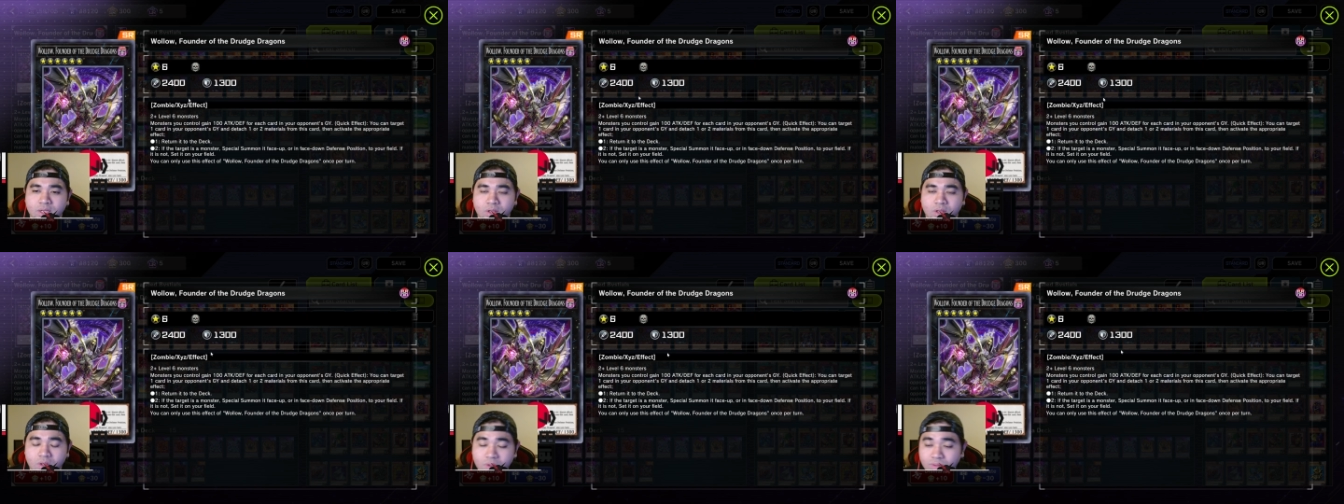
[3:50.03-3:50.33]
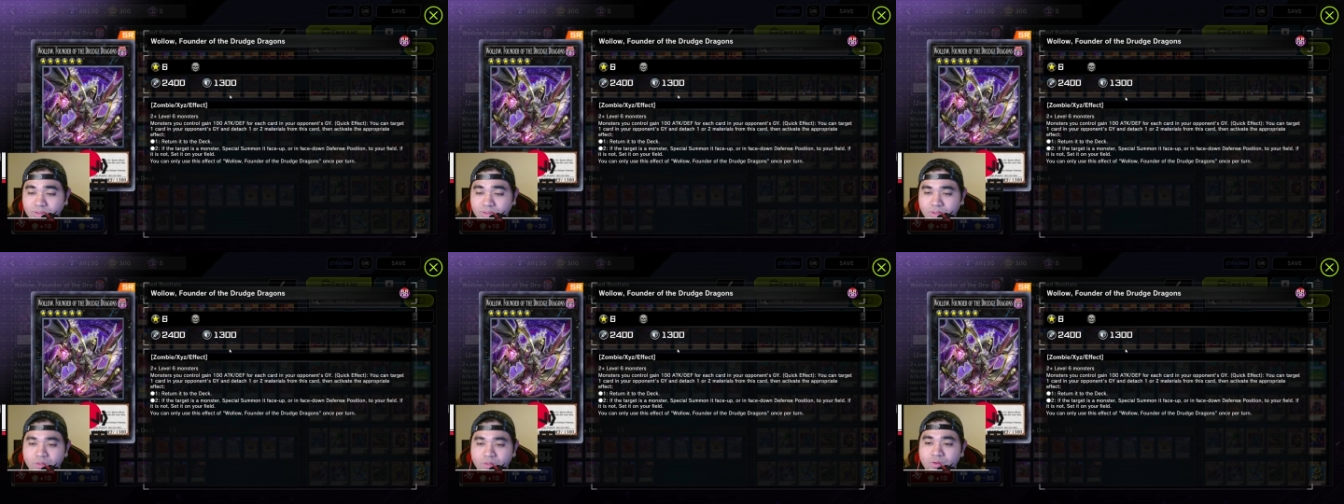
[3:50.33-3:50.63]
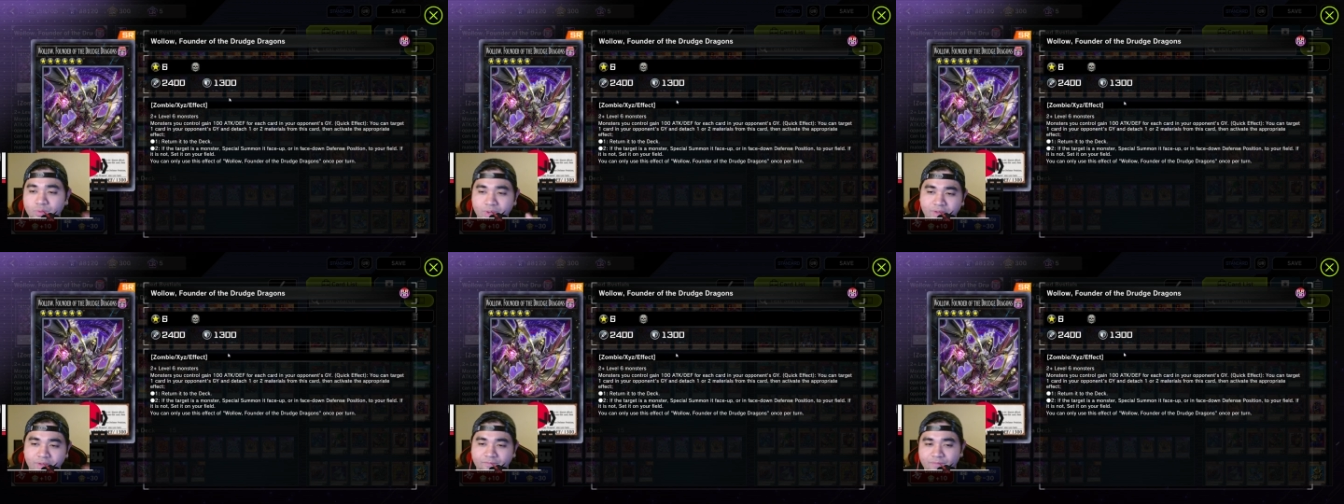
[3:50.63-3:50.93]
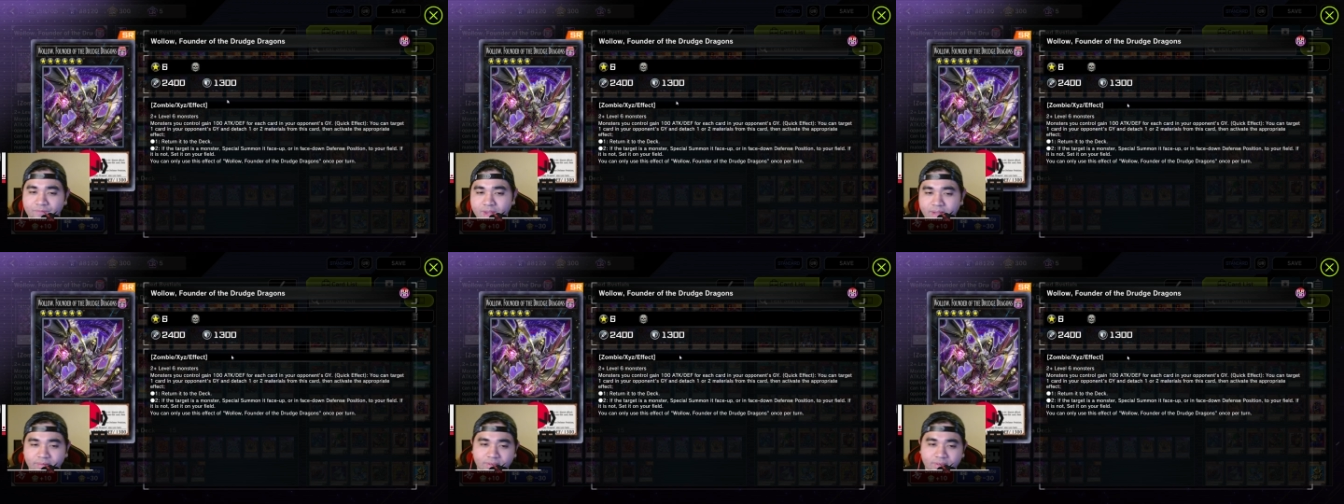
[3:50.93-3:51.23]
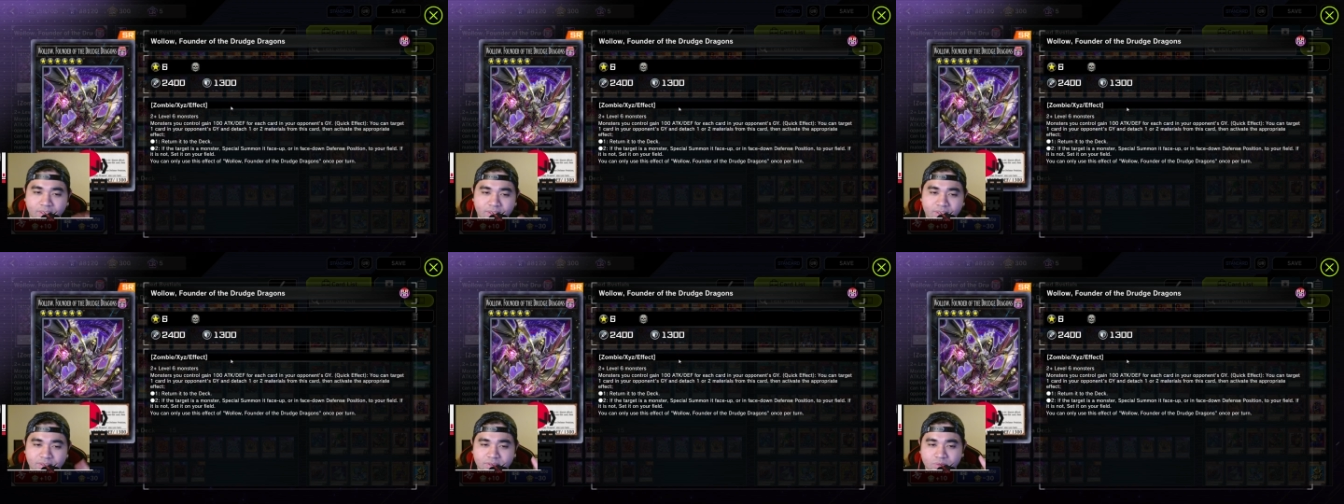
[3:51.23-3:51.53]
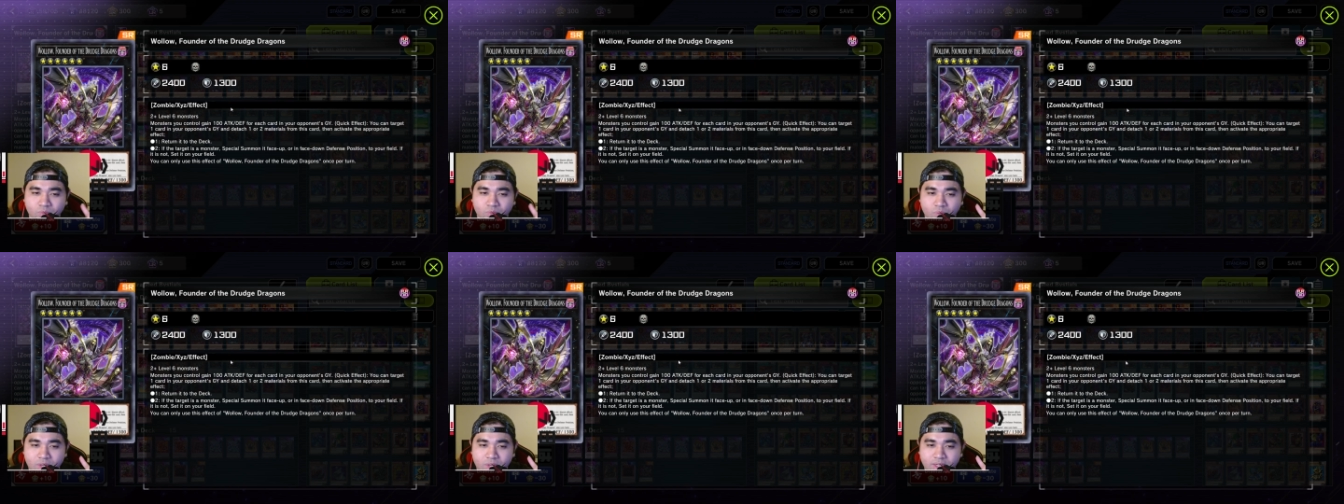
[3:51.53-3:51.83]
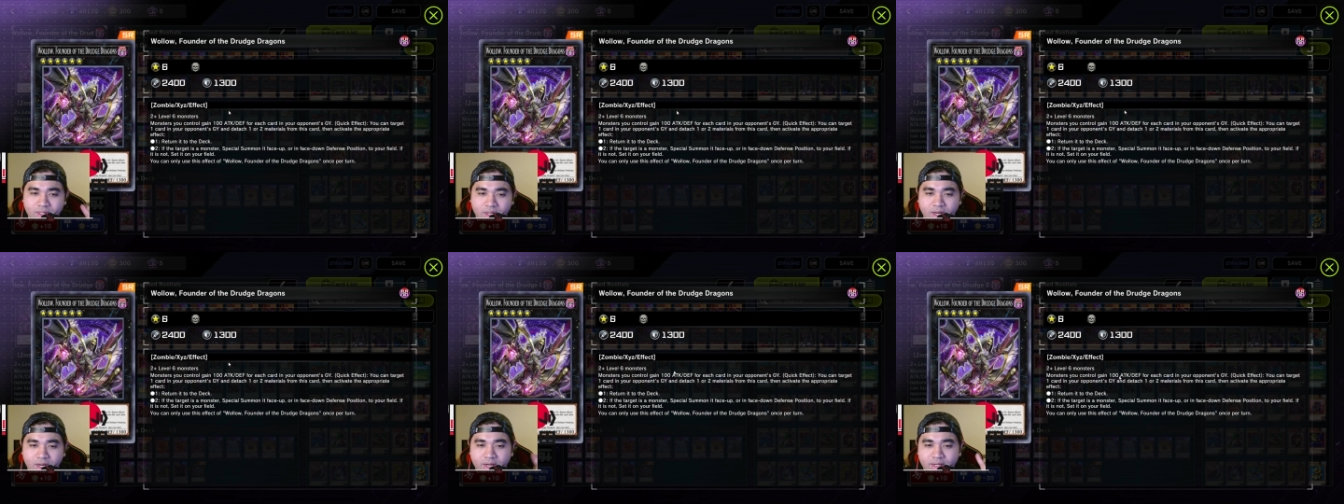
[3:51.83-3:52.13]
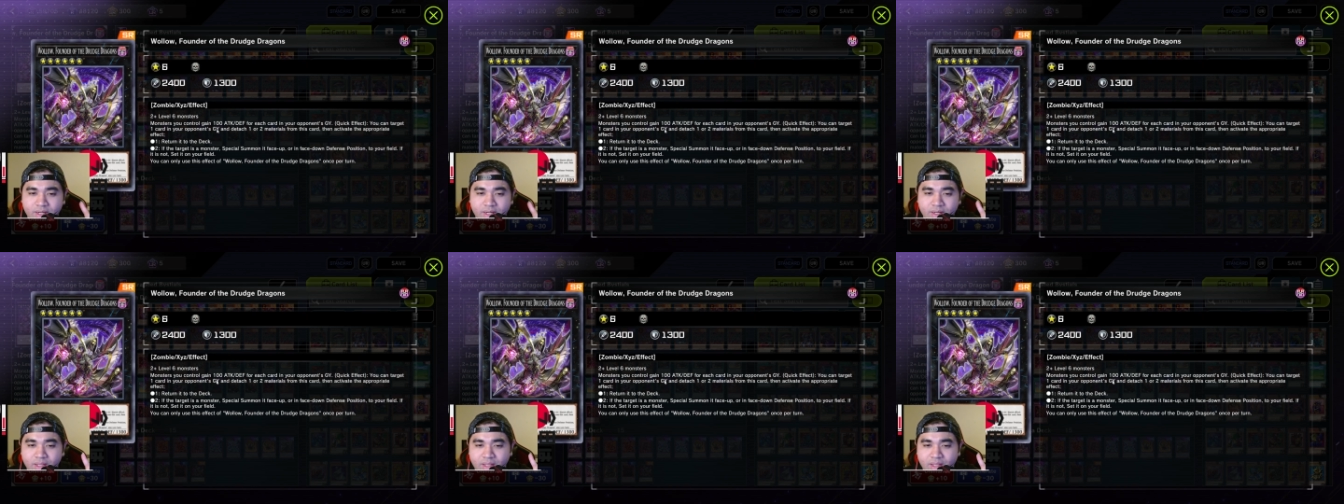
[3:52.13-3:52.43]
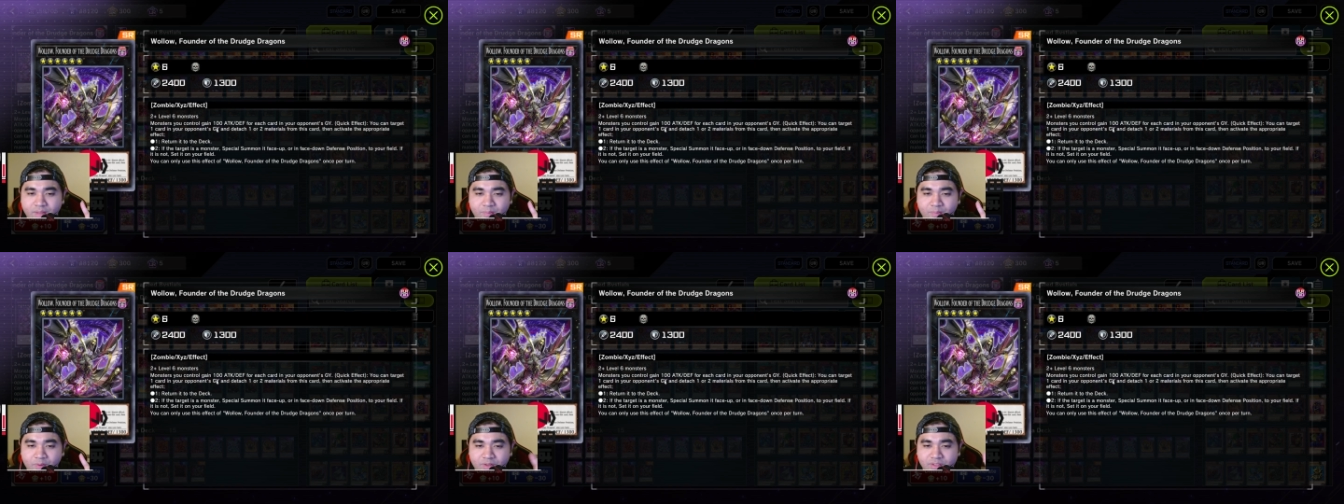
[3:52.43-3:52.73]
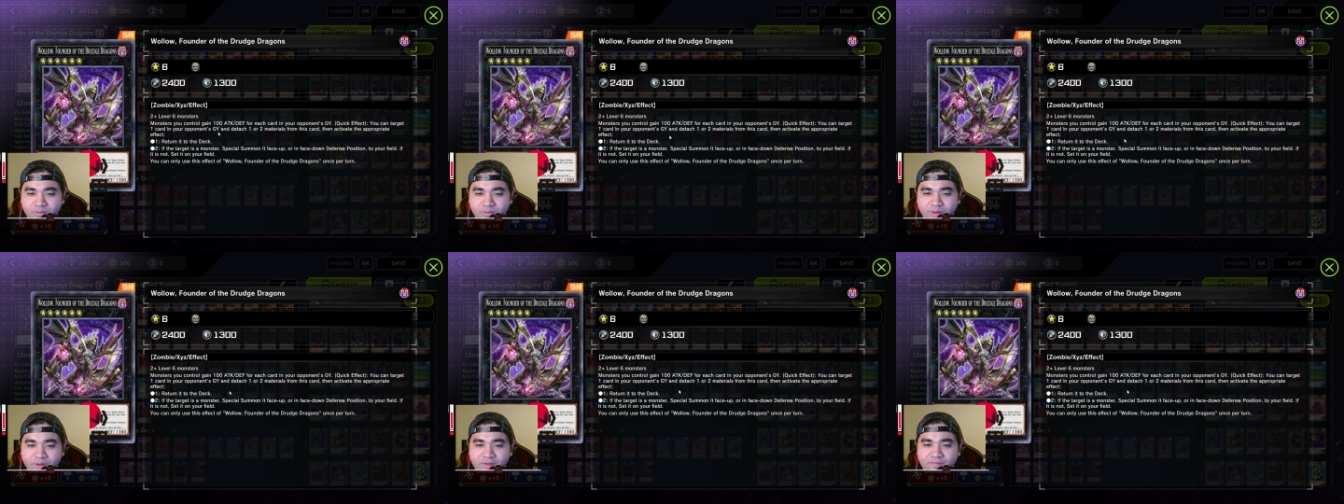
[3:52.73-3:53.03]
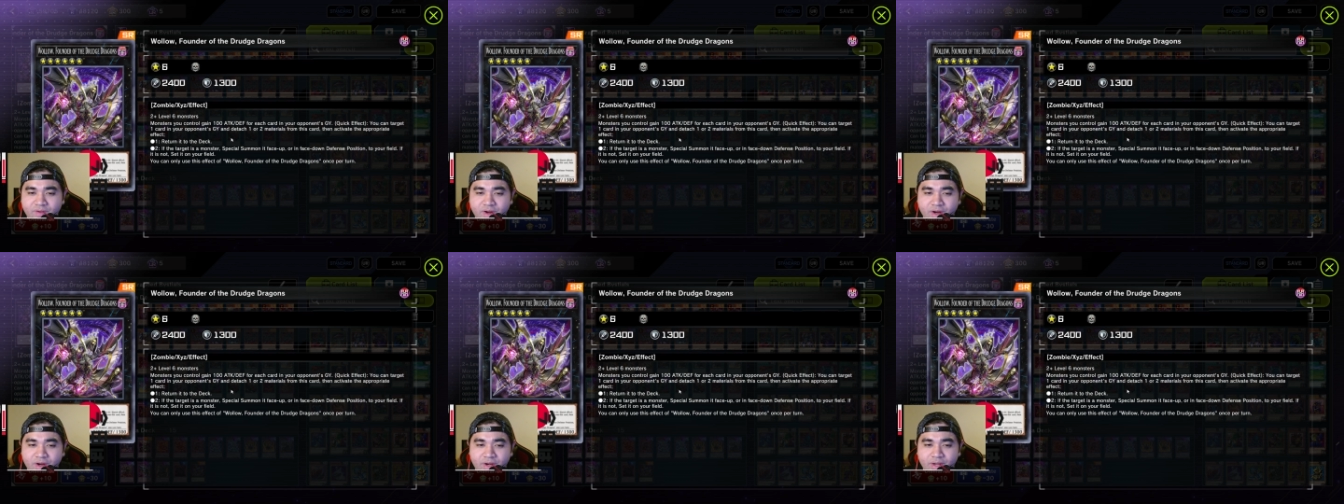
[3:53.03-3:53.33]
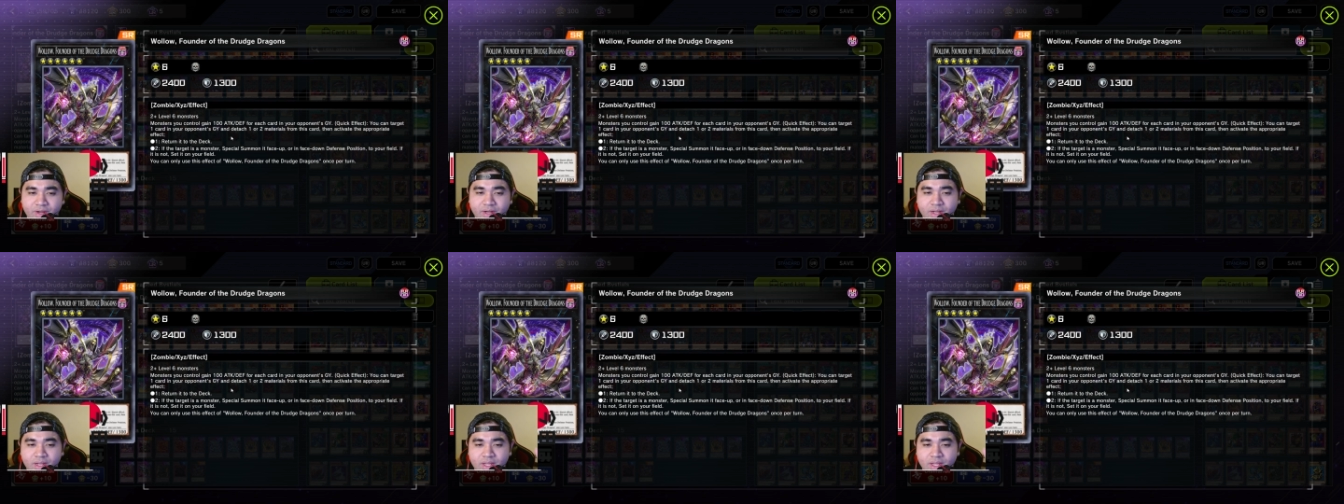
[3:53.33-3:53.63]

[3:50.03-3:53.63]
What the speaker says: Also, quick effect, there's 1 card in your opponent's graveyard.